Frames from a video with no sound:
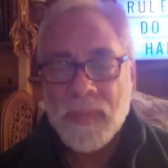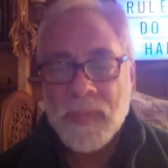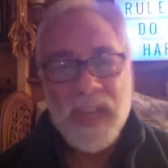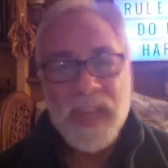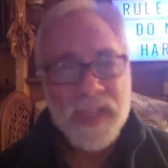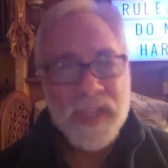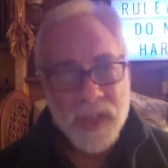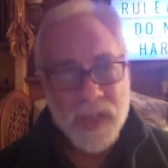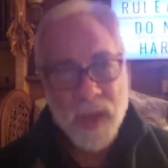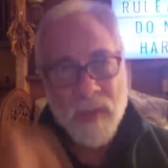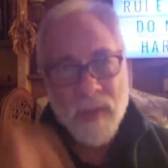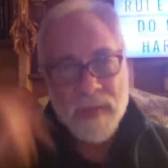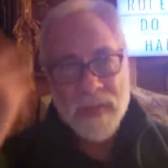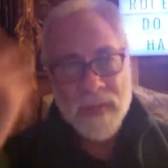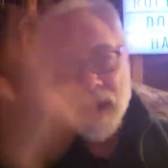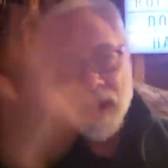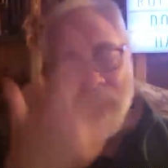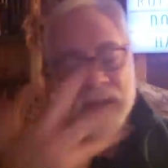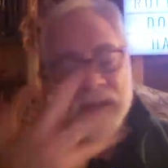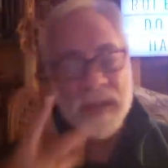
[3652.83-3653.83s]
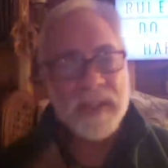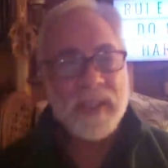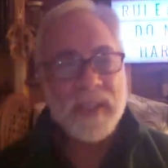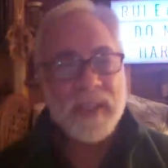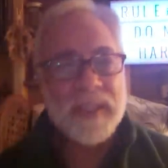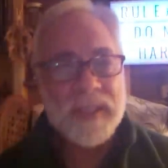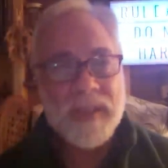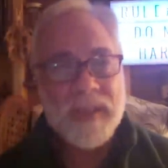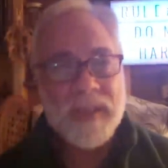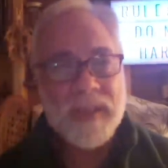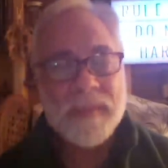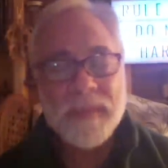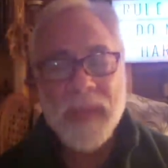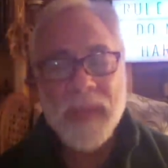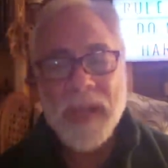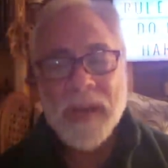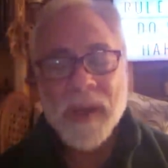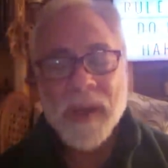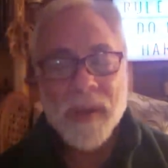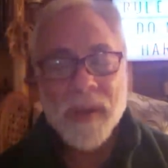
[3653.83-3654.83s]
self care system,
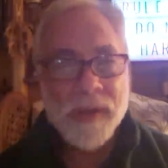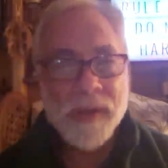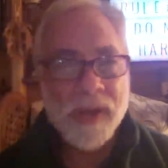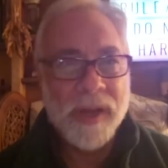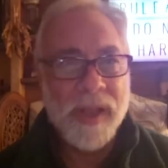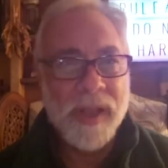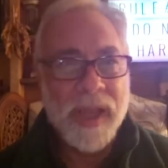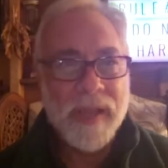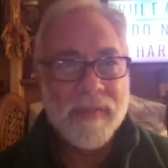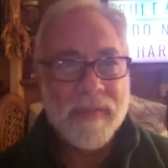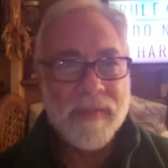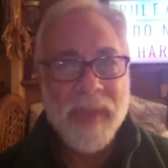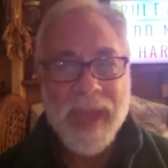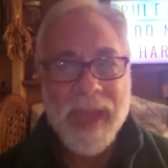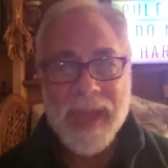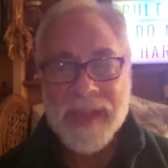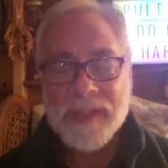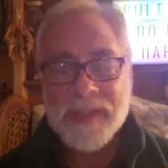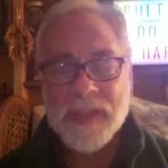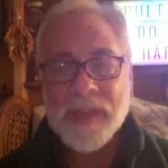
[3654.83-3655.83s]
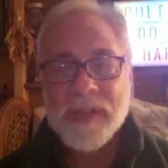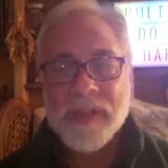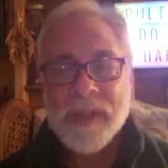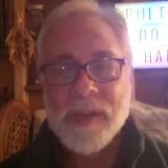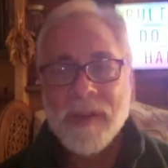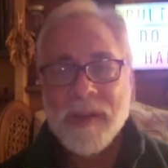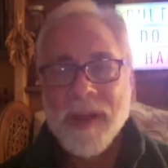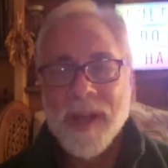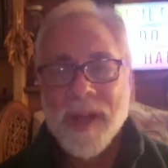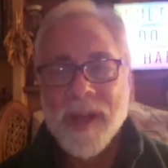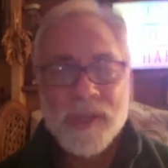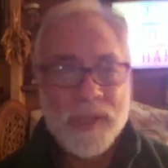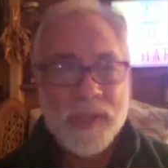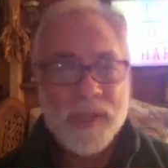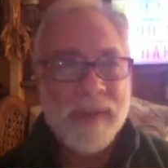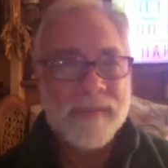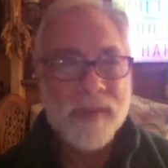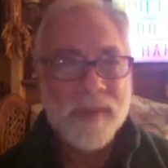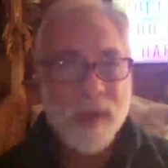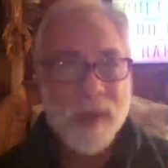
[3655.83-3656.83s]
I know you're going to have bags under your eyes, you're going
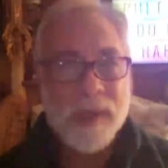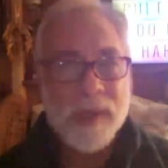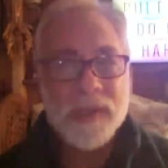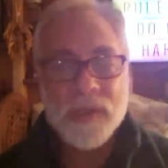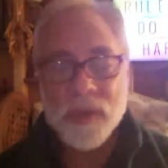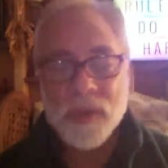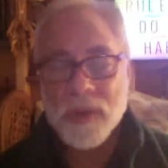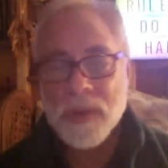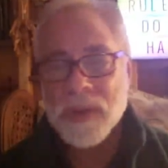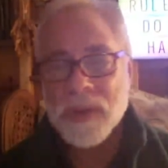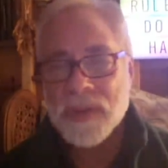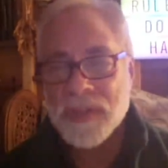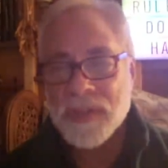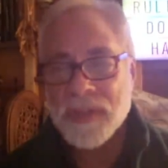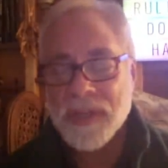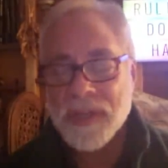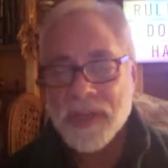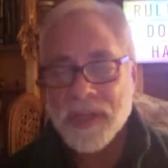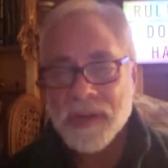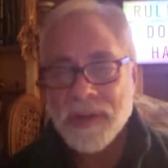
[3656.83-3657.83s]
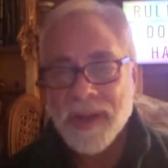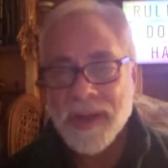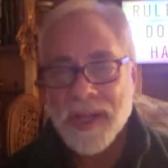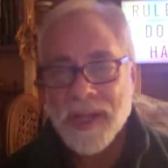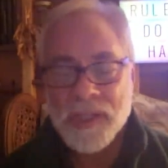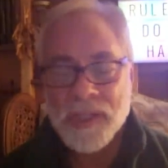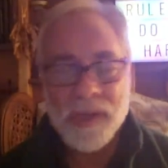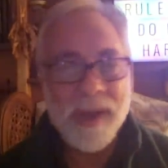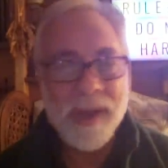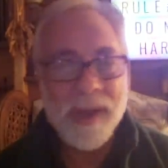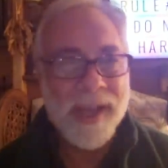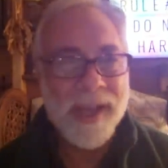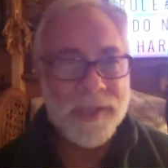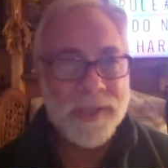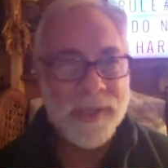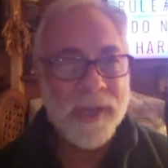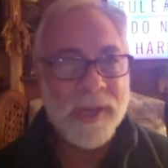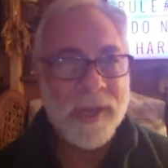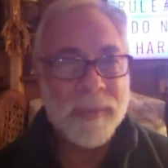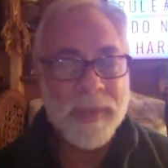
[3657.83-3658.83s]
to have dark circles under your eyes, your eyes
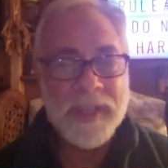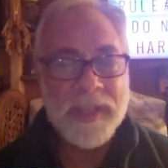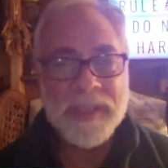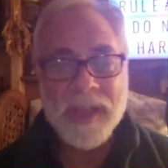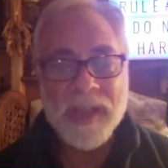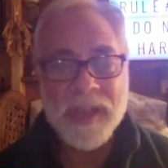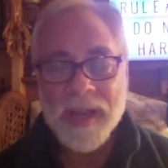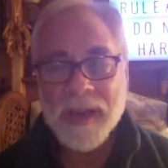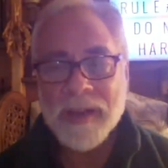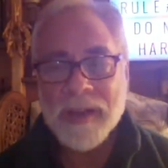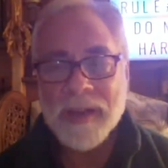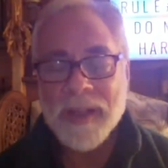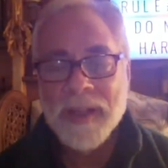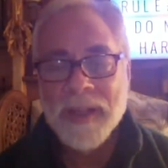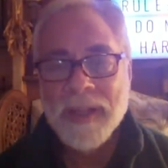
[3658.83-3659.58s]
are going to be tired.